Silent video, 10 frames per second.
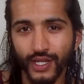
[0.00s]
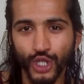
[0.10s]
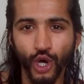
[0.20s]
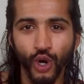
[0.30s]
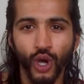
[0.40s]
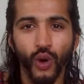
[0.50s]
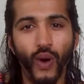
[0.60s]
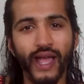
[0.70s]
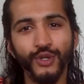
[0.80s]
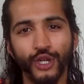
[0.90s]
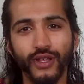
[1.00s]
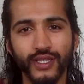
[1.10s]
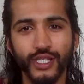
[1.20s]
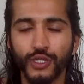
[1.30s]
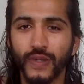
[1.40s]
So why I'm sharing
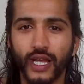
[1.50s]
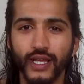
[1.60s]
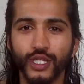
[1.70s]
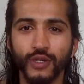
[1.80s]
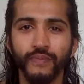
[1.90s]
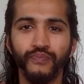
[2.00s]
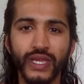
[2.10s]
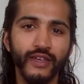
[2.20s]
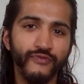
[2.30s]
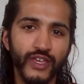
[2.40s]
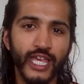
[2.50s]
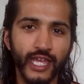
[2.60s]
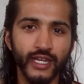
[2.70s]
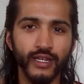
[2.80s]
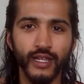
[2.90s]
this is because being
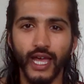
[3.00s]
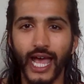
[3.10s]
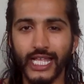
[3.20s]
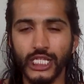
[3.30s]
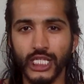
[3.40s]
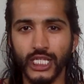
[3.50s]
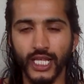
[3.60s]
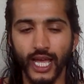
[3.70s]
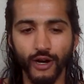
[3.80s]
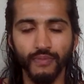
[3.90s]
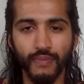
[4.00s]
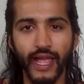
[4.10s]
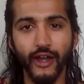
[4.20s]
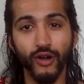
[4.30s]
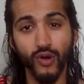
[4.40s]
vegan has helped my
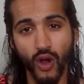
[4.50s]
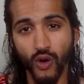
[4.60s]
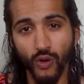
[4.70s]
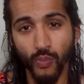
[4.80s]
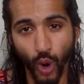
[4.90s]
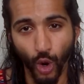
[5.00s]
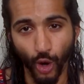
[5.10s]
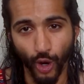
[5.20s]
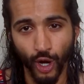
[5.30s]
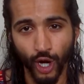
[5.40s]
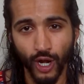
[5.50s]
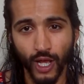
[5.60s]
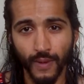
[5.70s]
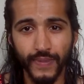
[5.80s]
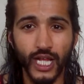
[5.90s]
hair grow more
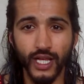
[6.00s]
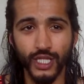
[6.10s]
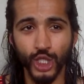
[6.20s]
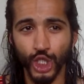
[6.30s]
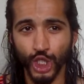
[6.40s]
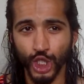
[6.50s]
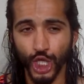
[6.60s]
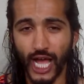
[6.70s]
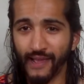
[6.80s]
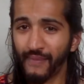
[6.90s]
because I